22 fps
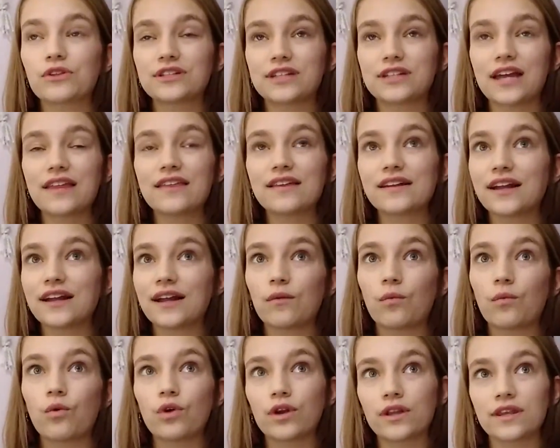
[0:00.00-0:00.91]
the day that
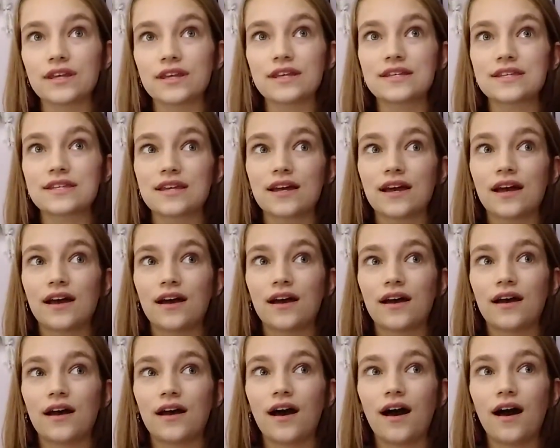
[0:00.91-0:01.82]
I wore these,
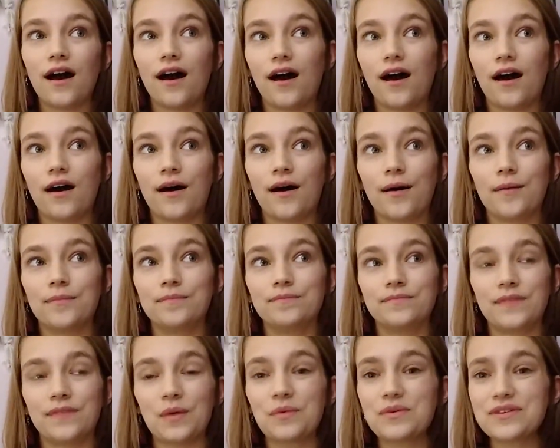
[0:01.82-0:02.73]

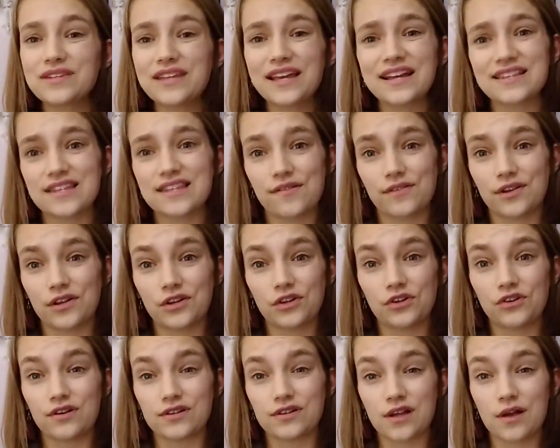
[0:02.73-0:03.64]
um, it was like 70
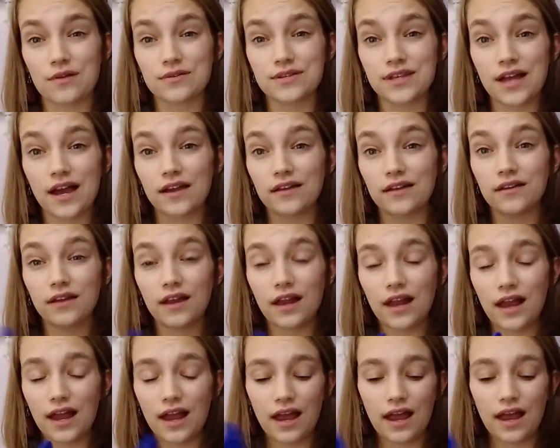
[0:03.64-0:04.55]
degrees outside.
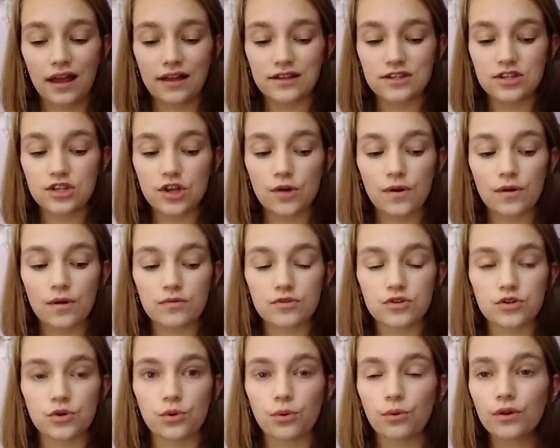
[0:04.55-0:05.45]
And so it
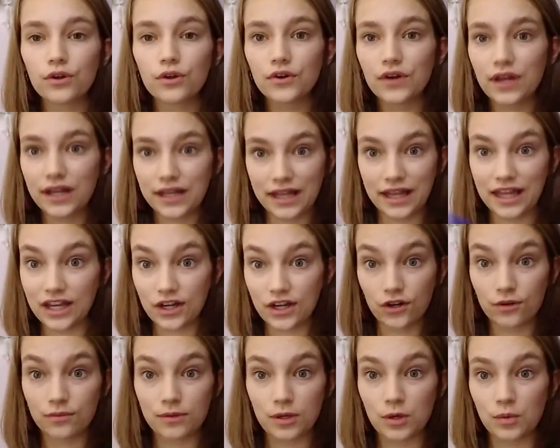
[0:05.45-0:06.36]
was cooler in
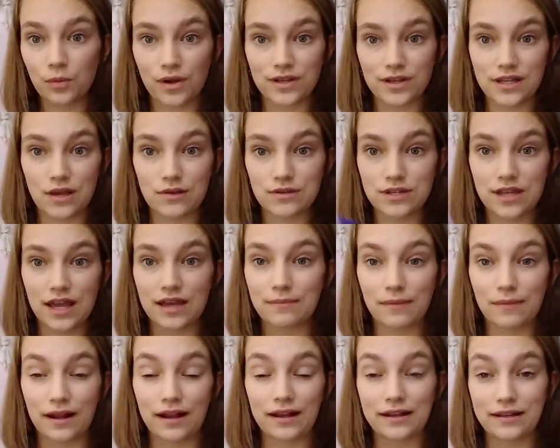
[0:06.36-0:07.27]
here than it was
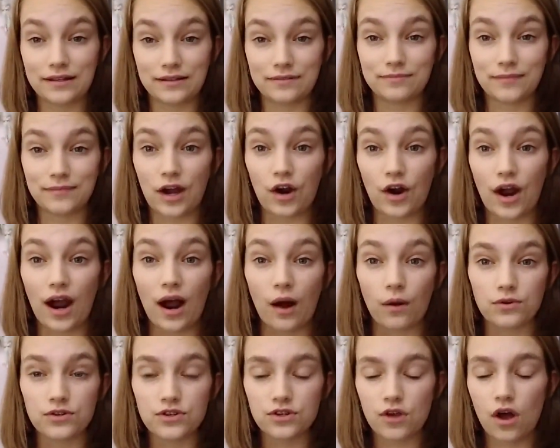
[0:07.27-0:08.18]
outside my in our
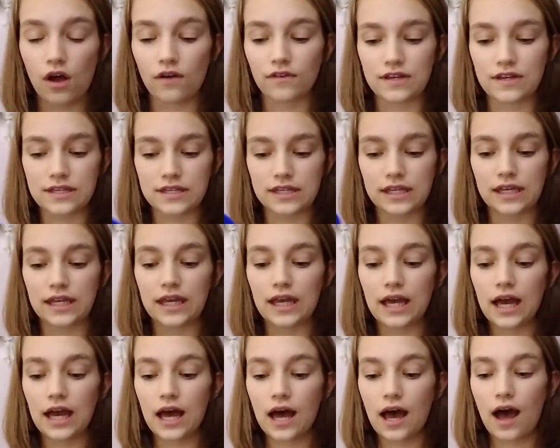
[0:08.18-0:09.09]
house,
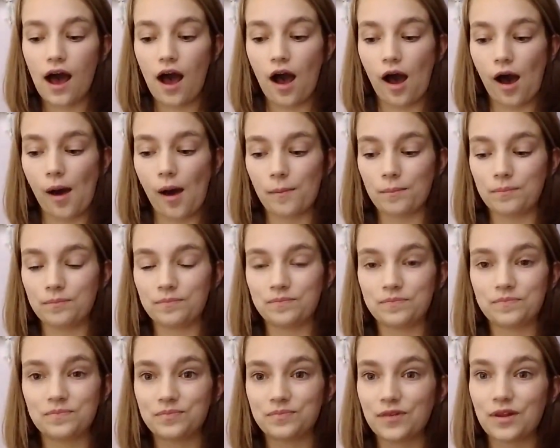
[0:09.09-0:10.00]
obviously.
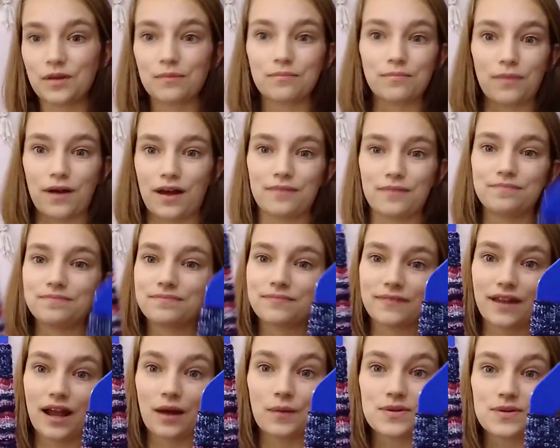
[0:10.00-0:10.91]
Um, but
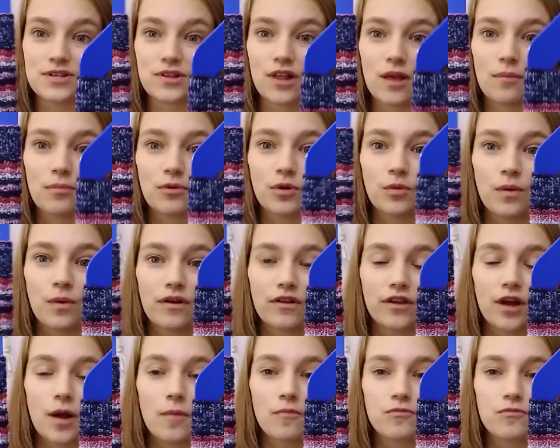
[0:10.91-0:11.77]
I was still able to wear it